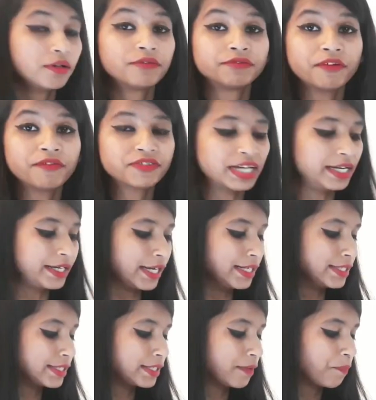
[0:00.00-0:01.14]
Fifth
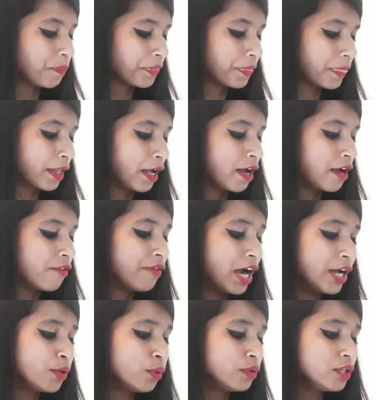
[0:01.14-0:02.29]
sentence,
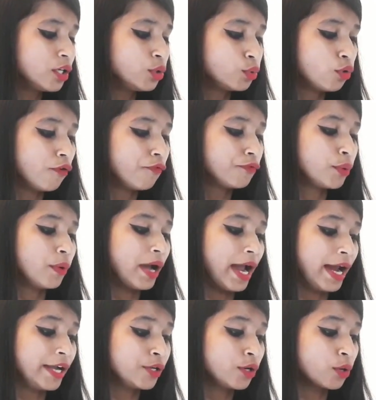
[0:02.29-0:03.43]
why don't the two of you
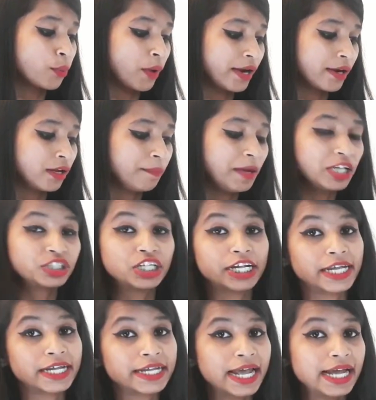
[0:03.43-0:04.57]
end your quarrel by
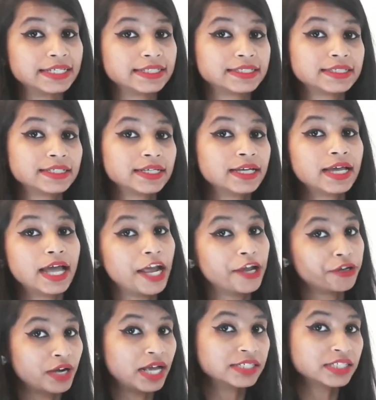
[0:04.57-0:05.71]
shaking hands? And
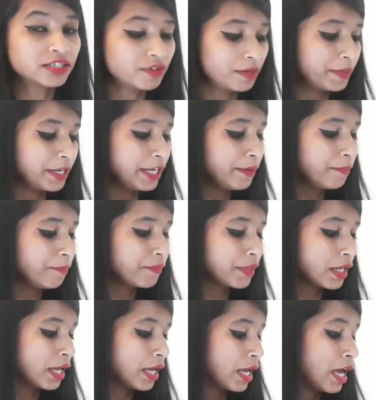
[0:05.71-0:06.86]
your answer will be,
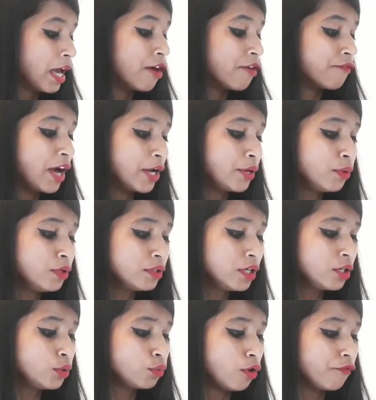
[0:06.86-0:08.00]
why don't
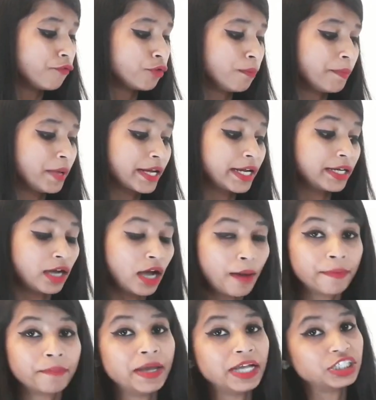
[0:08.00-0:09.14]
the two of you make it up
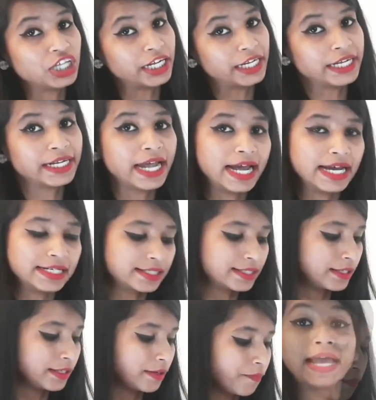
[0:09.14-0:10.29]
by shaking hands?
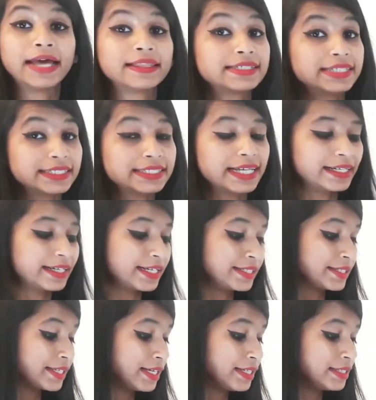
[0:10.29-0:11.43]
And the sixth
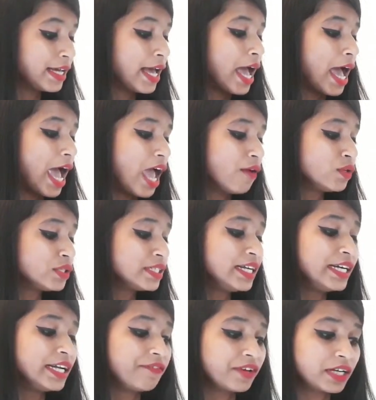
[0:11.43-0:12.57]
sentence is, I was in
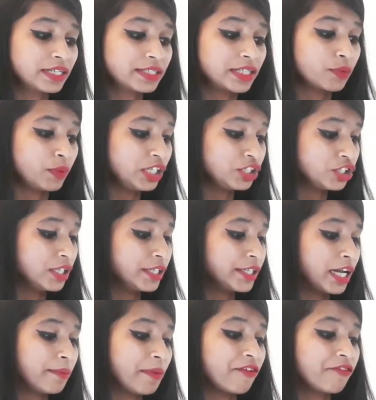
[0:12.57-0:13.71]
a difficult situation
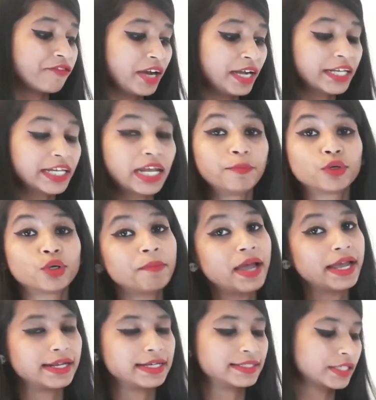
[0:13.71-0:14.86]
till my friend came to
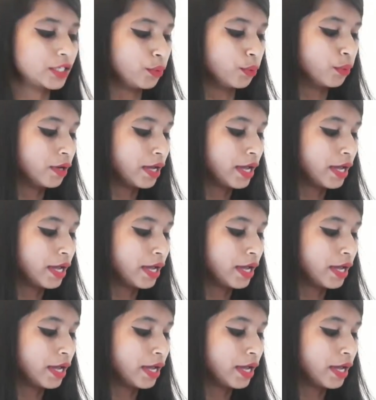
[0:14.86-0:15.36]
my rescue.